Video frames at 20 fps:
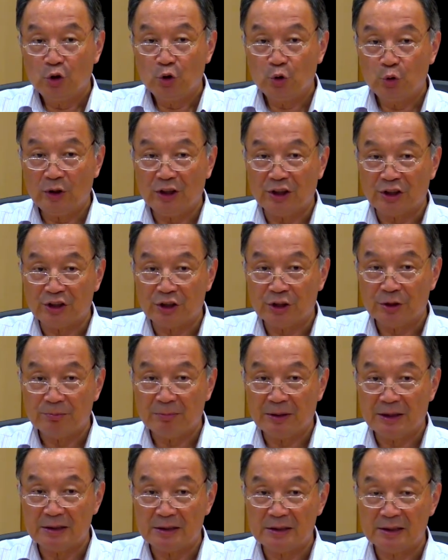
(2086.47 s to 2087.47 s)
rich
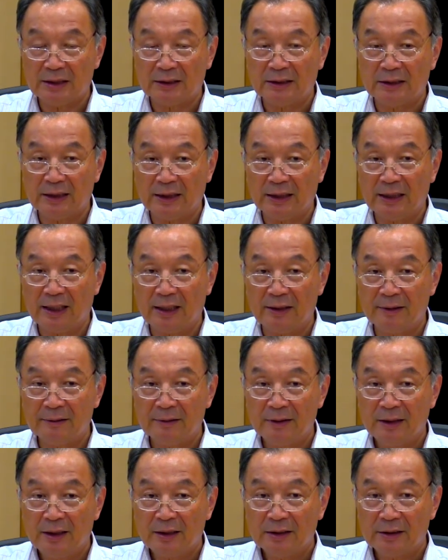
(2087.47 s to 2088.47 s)
means that they
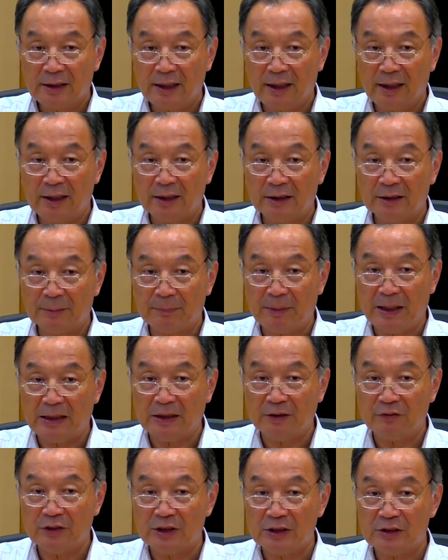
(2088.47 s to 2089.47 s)
can take the
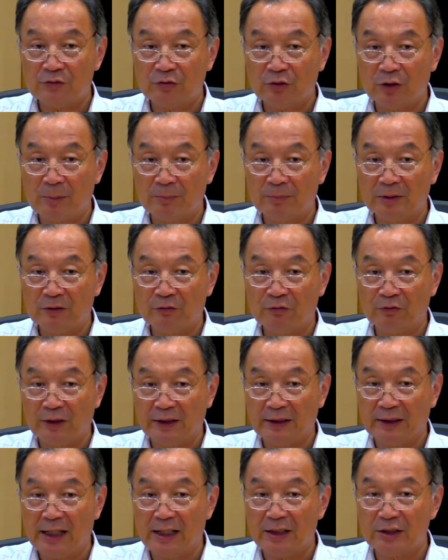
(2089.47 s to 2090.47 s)
benefits from the
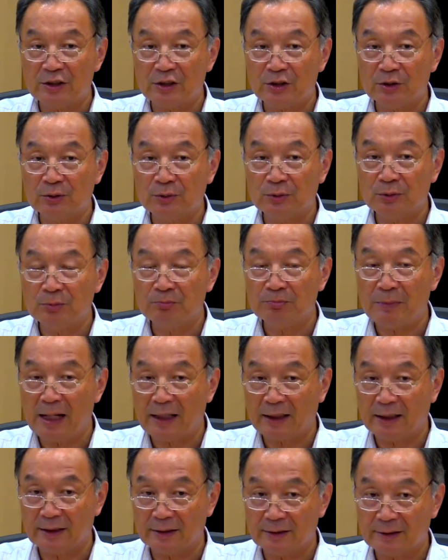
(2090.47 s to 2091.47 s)
financial
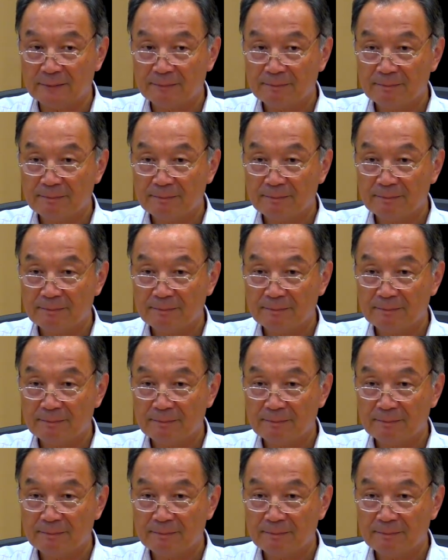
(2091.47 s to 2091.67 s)
market.